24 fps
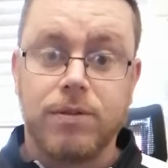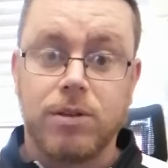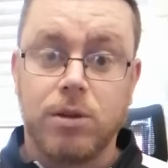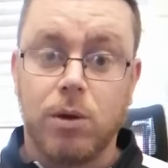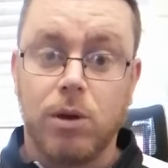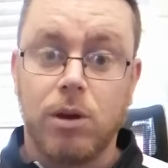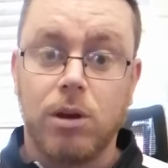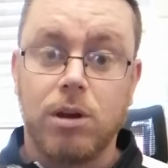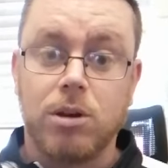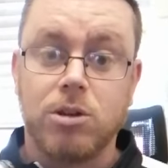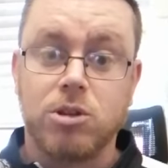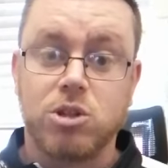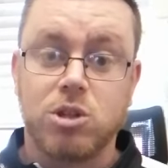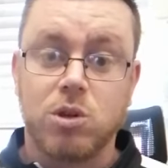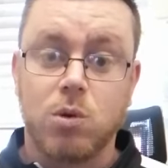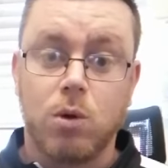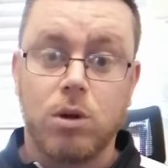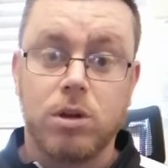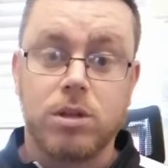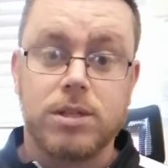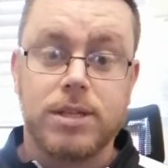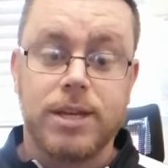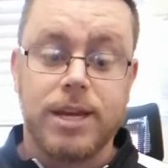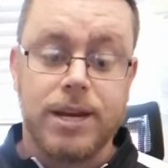I do a lot of
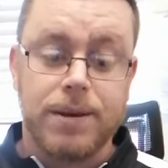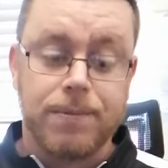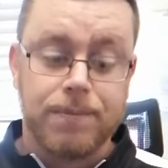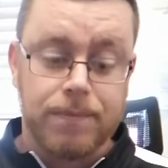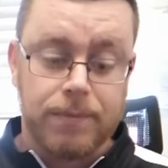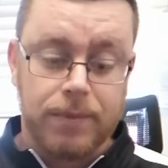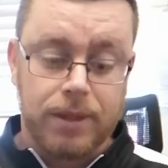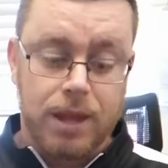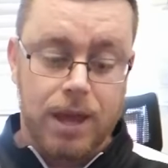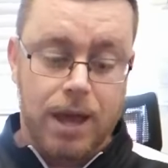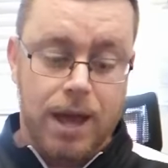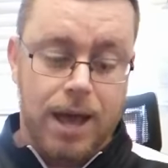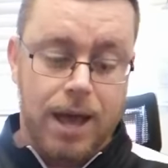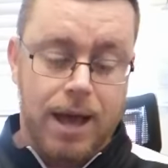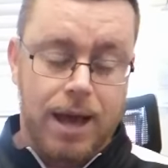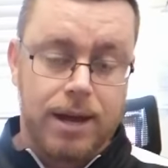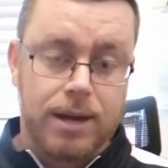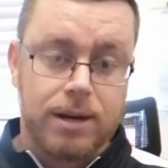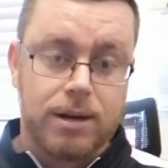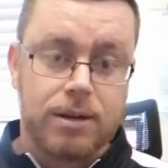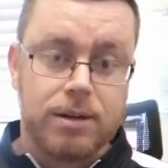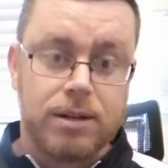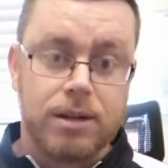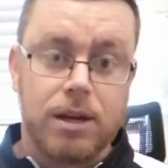squatting,
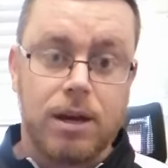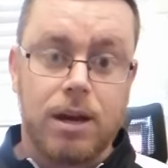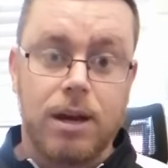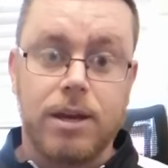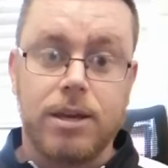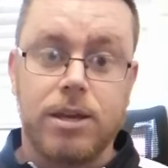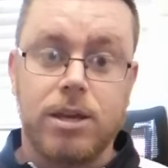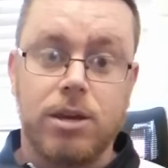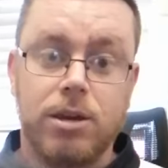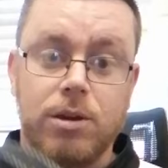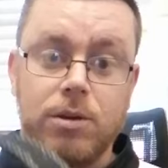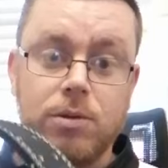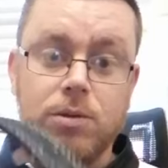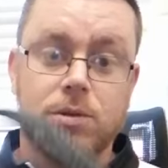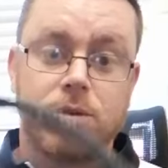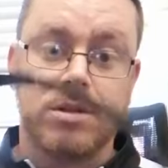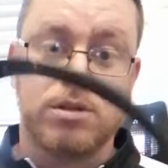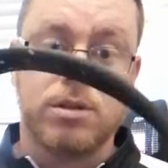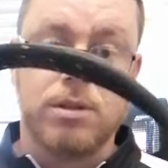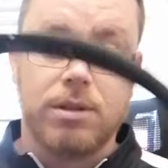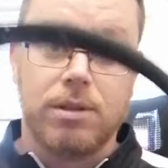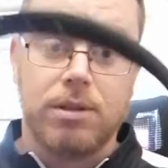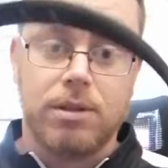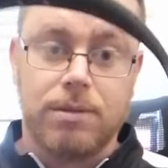and I
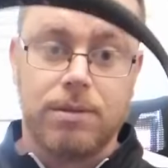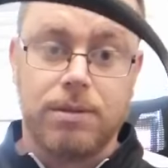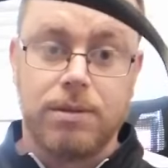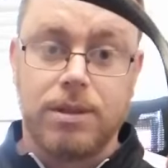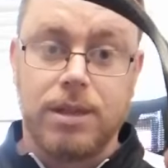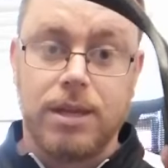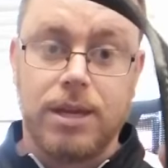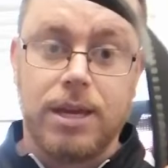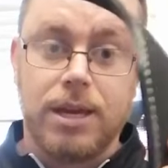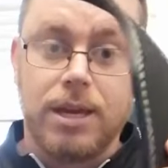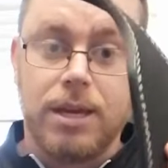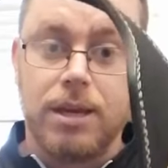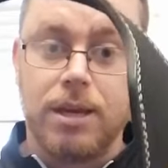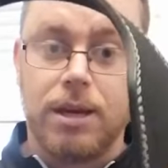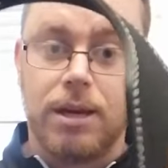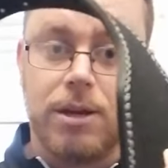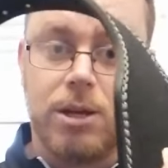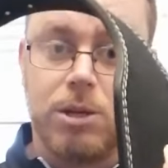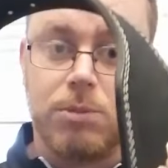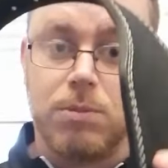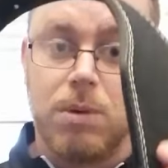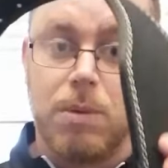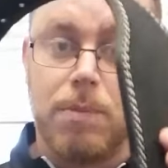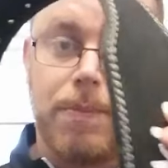use
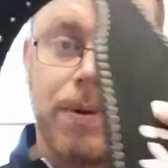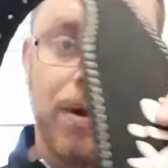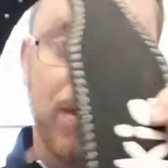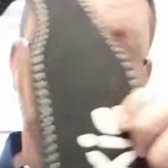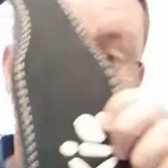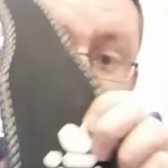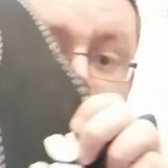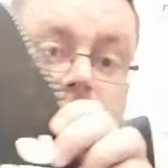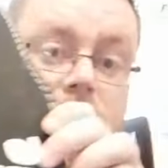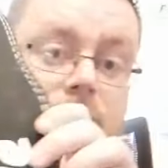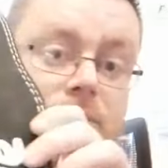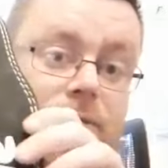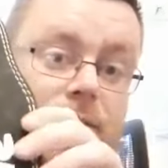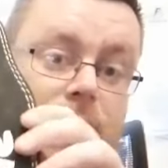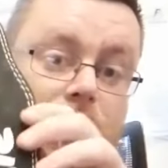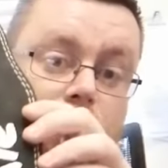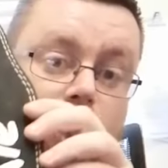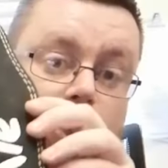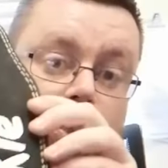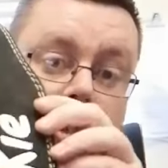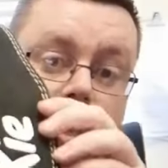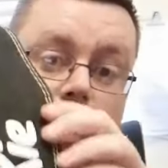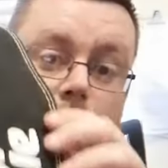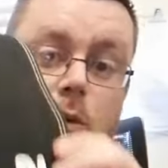my belt. This is a Fit
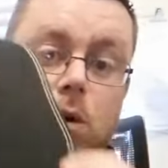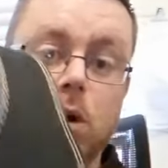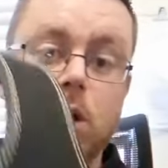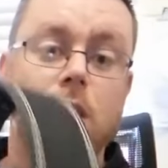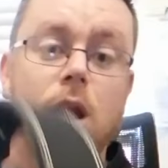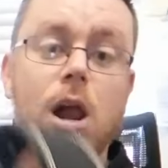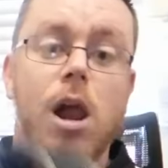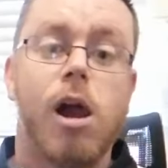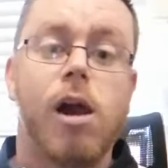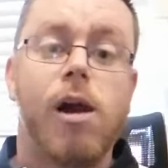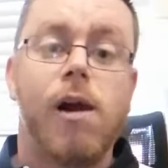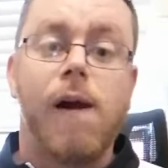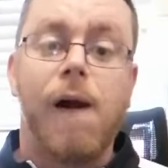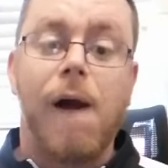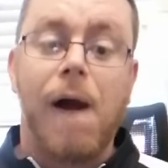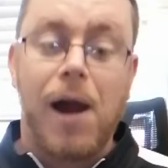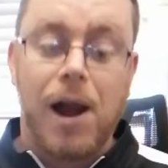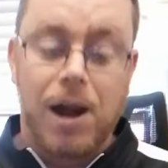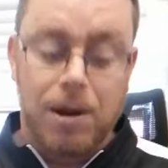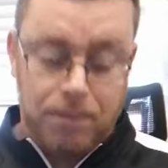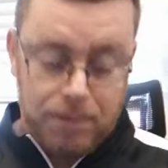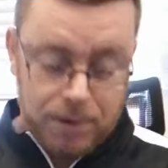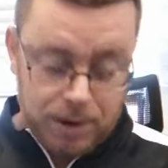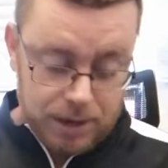Cookie one,
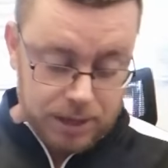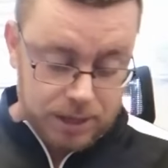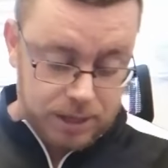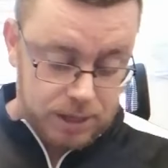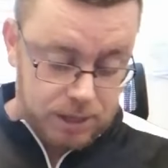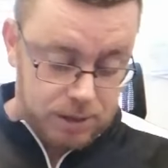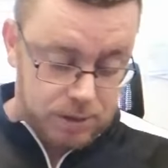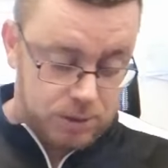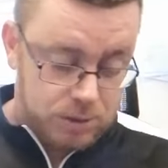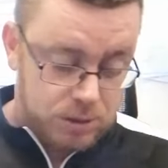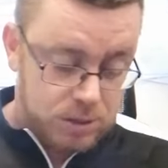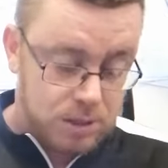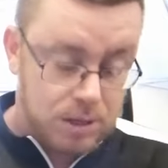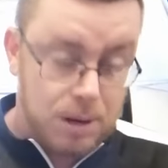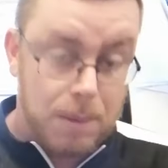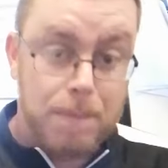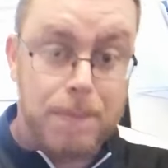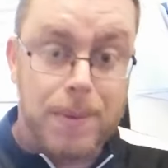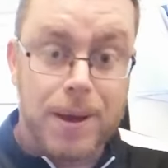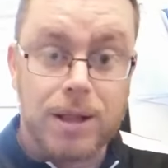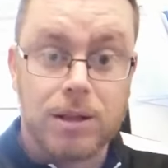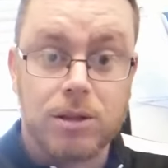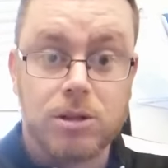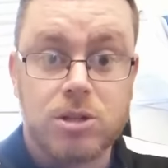and I use a
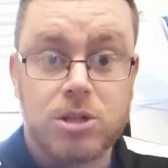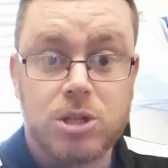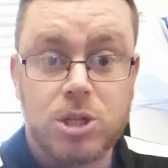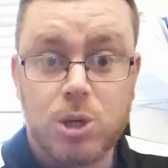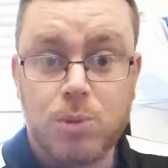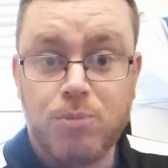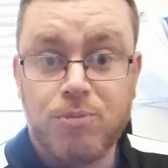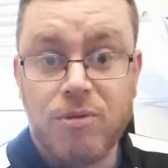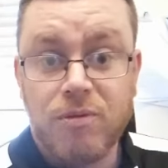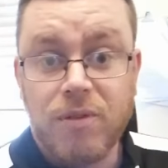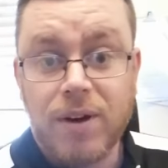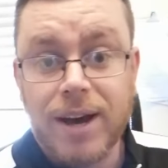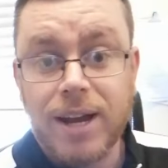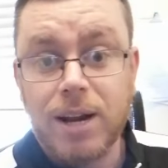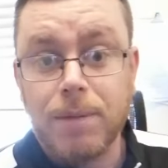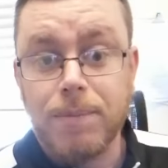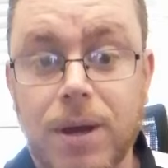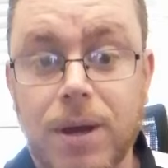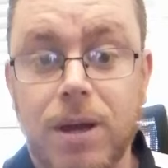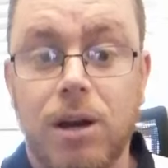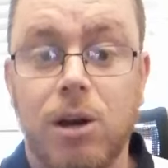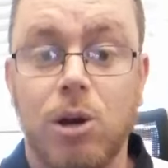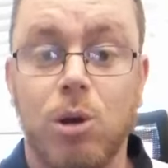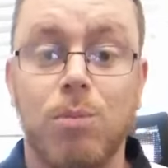belt to provide
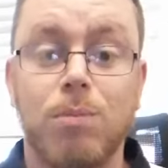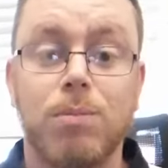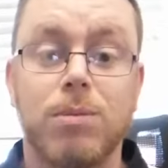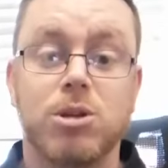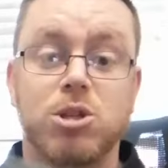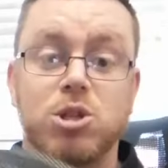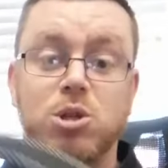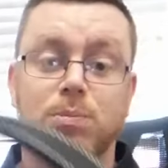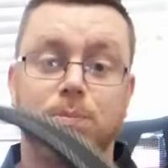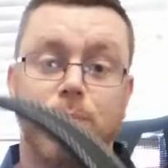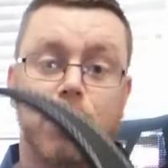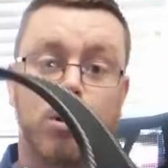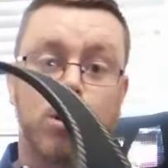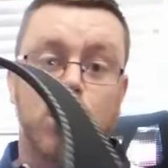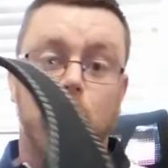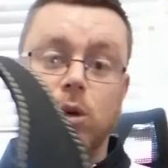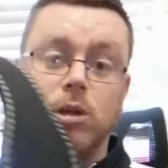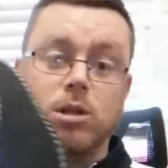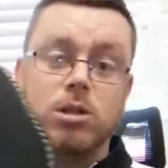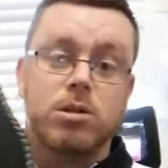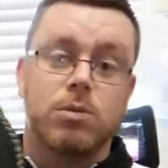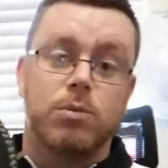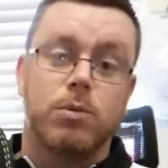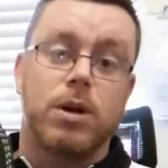of lumbar
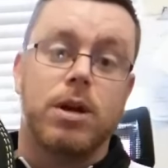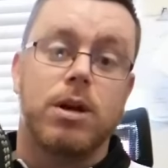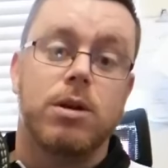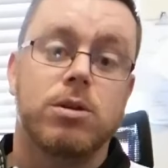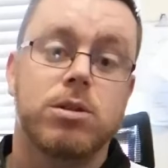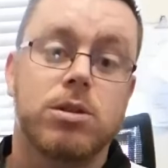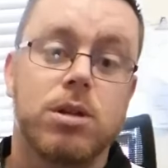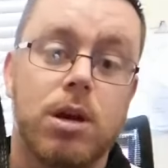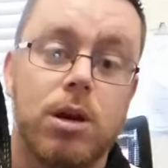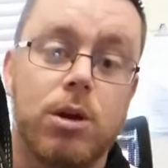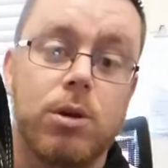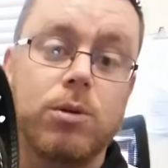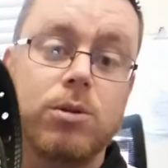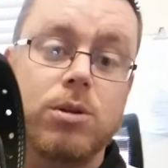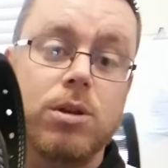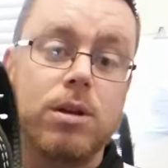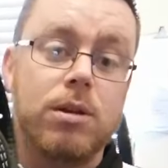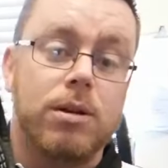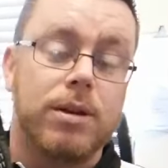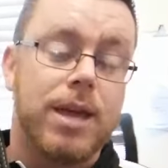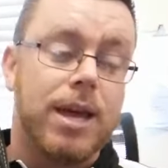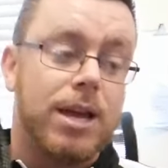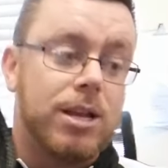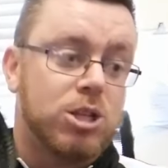support, so
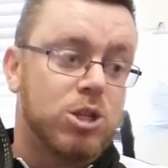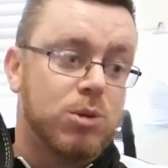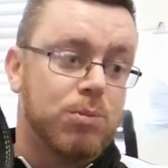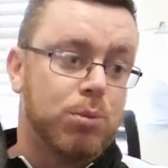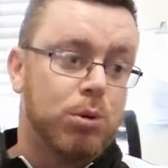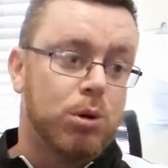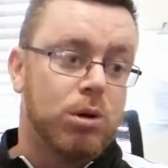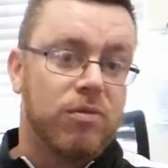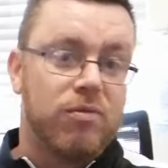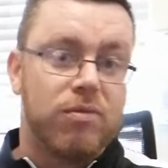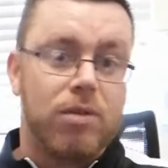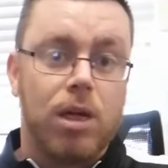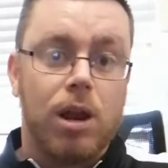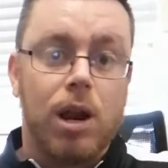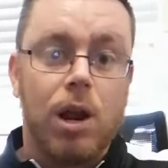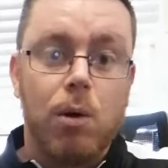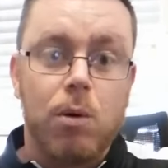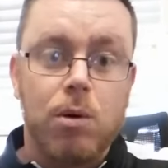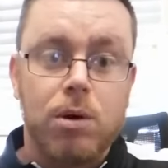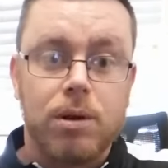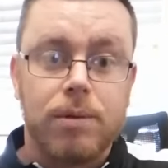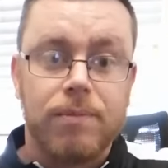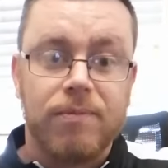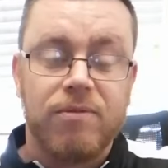getting support for my
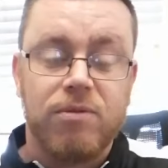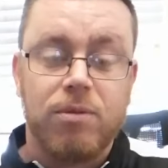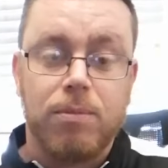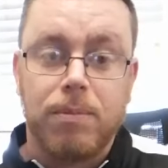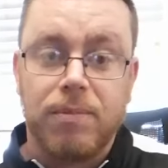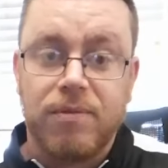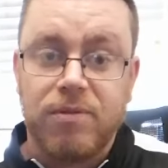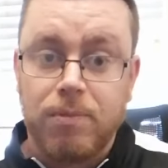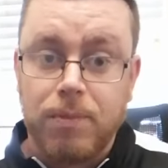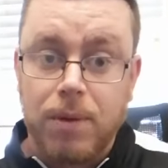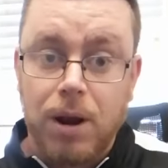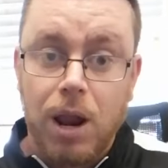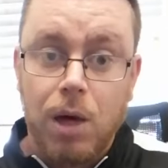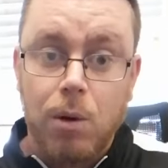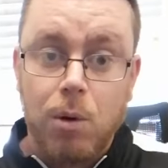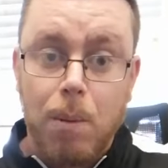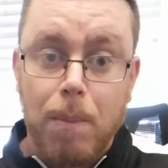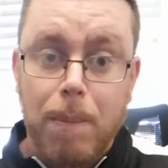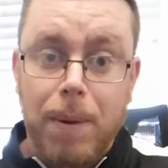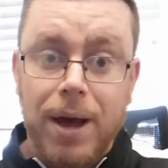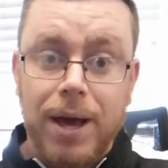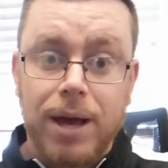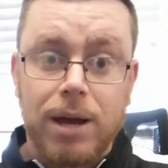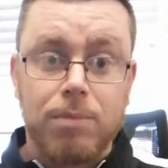lower
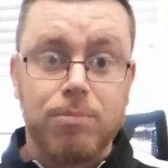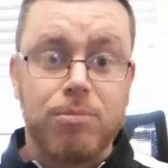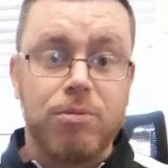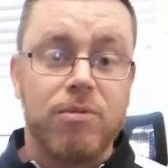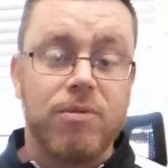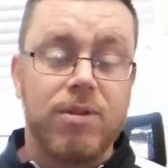back,